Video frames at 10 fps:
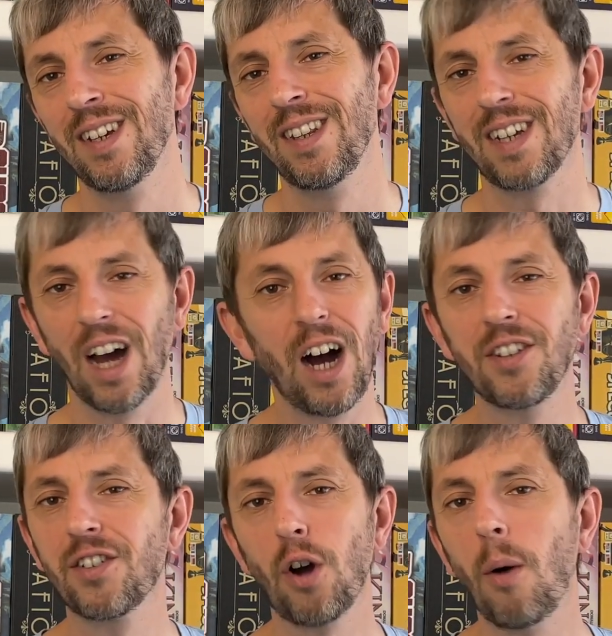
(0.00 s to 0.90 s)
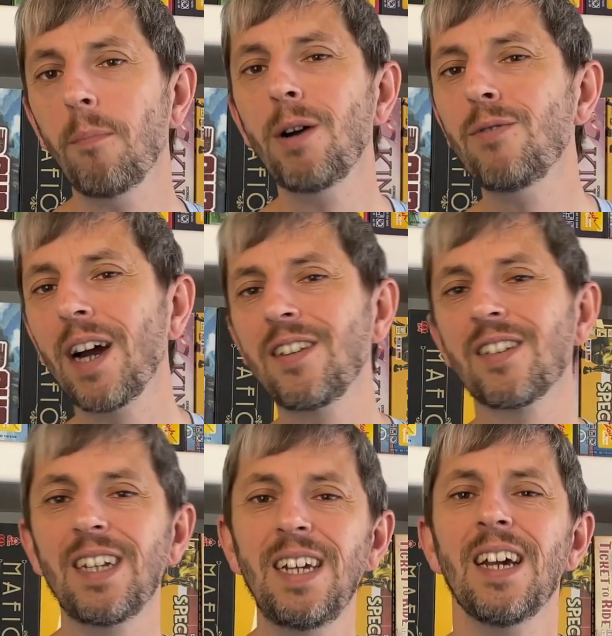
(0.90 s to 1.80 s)
The cards combo
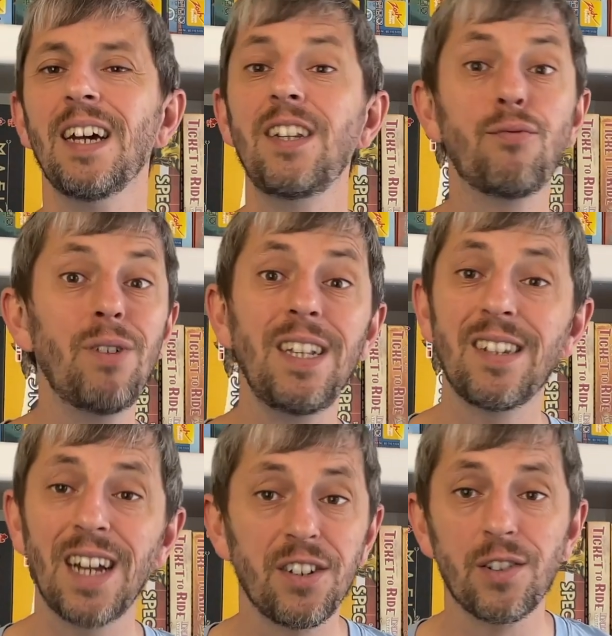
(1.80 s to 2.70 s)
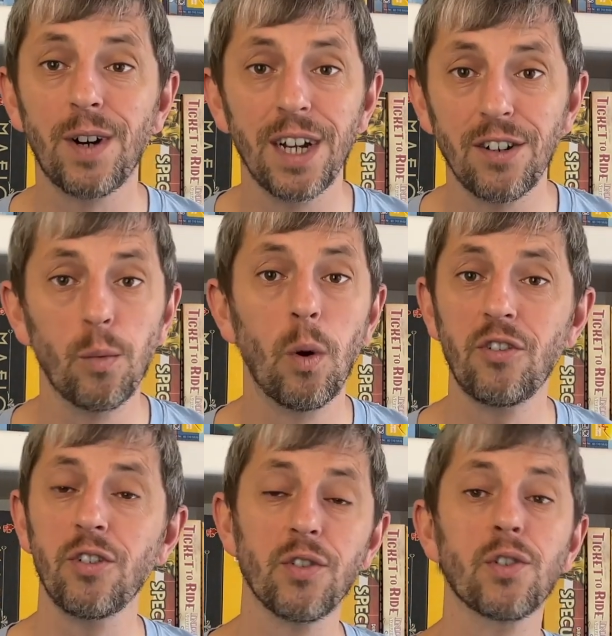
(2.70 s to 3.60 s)
nicely, and it's really satisfying to
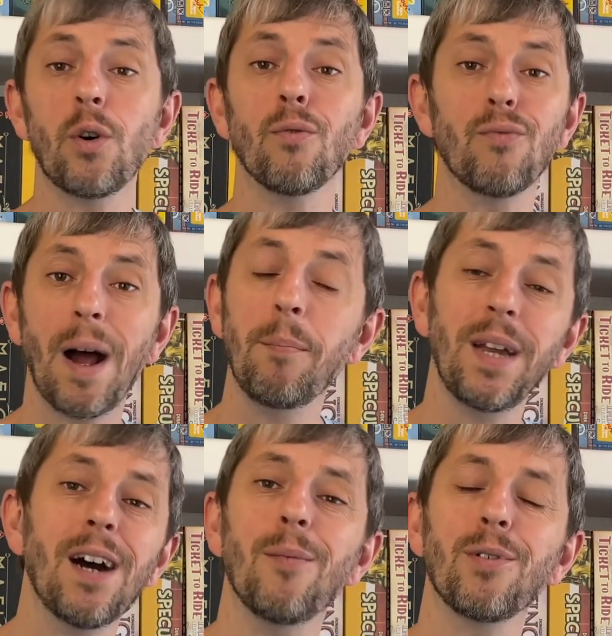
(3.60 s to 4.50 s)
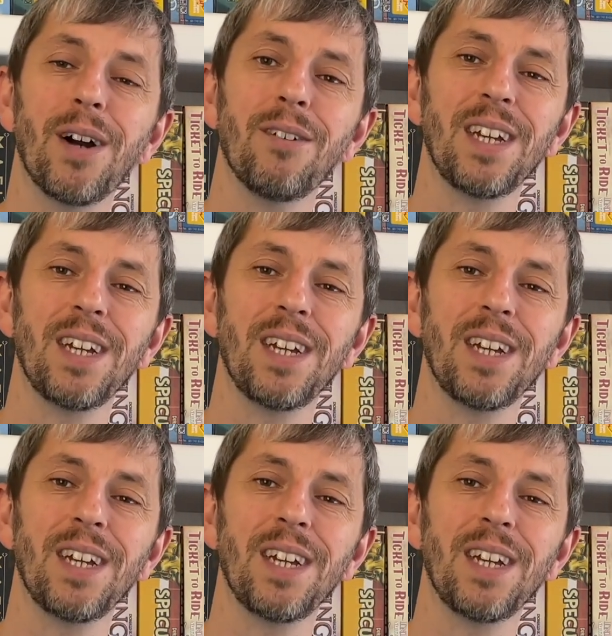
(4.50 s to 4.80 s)
watch your score ramping up throughout the